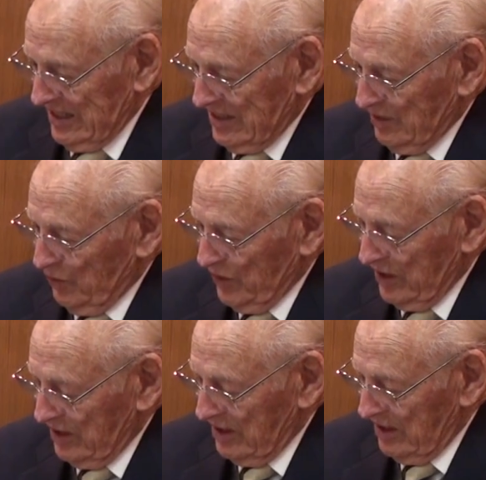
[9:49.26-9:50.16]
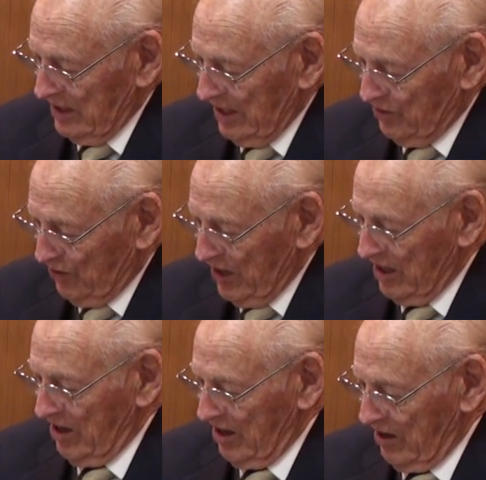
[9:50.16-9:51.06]
so they
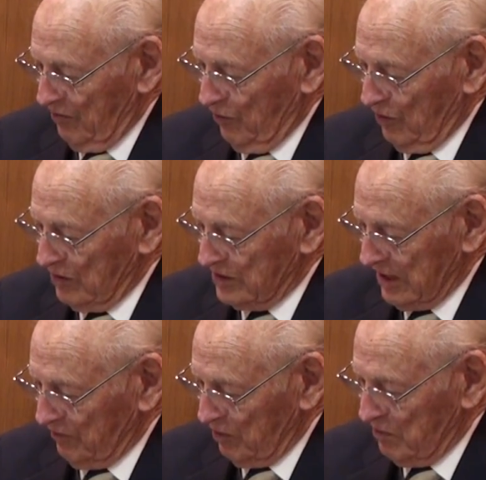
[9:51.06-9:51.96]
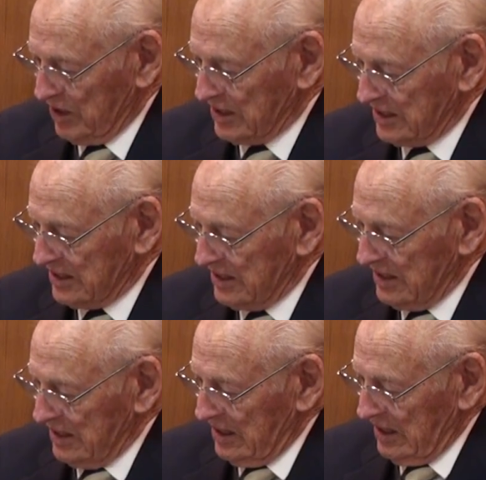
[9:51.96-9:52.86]
trained there for several months
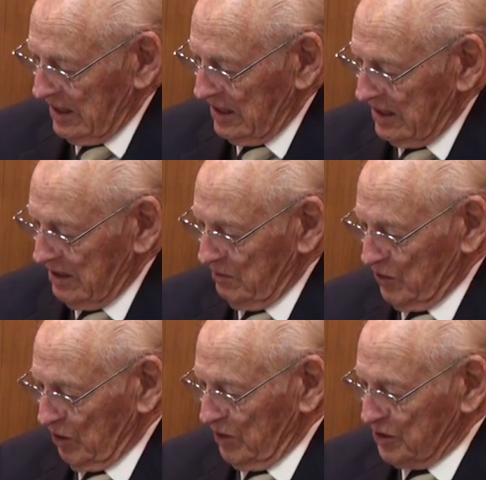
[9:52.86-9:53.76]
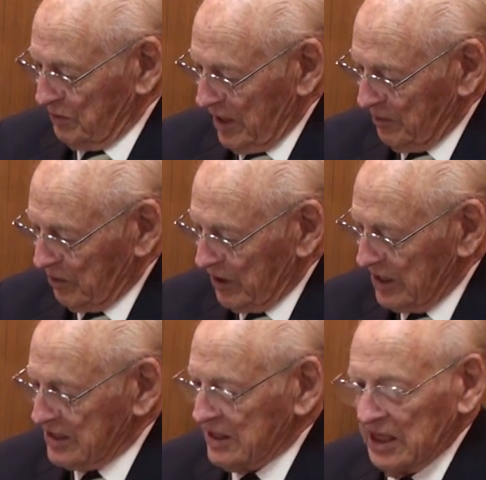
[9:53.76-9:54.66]
at Myrtle Beach bombing
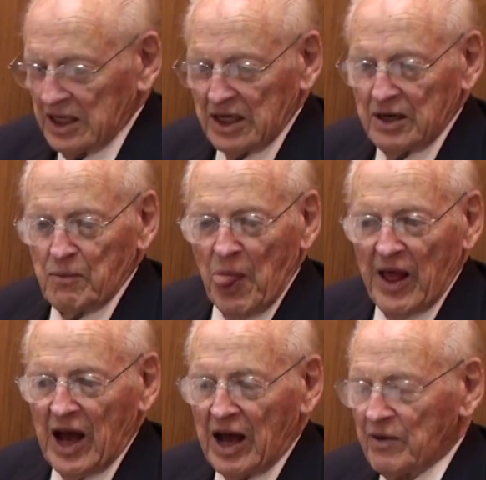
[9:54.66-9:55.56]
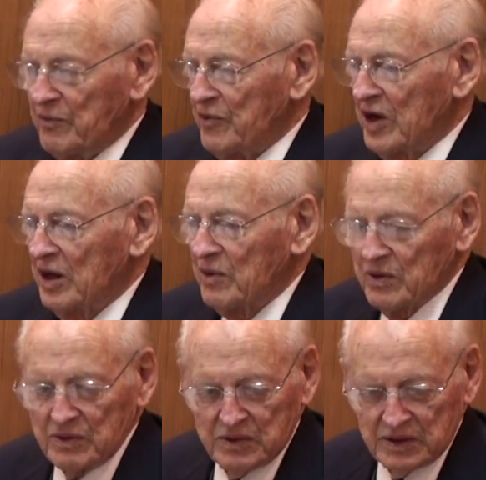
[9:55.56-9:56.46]
range. When I
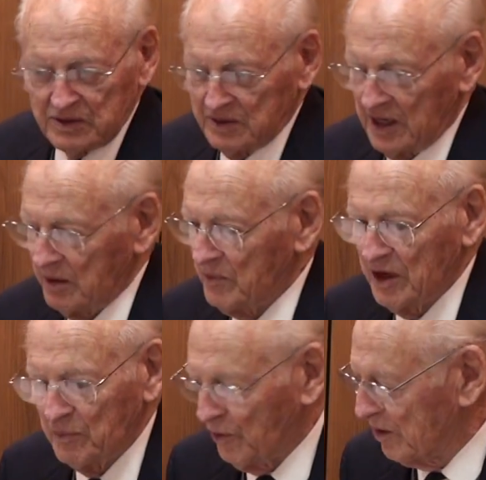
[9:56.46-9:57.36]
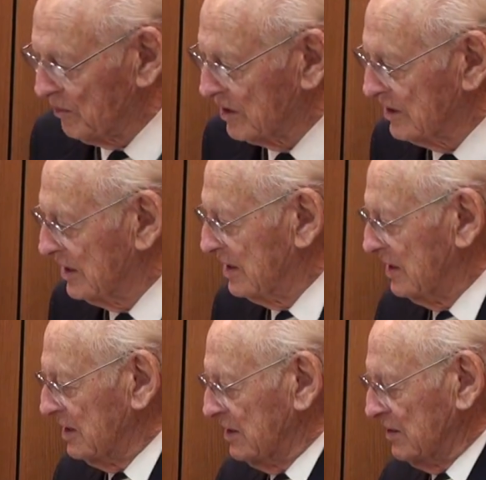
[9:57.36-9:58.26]
got my appointment
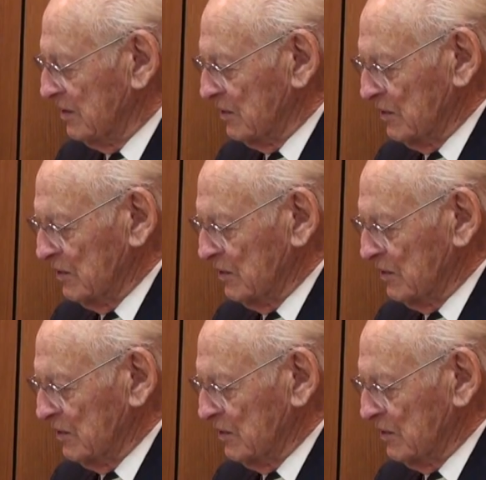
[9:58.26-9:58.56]
to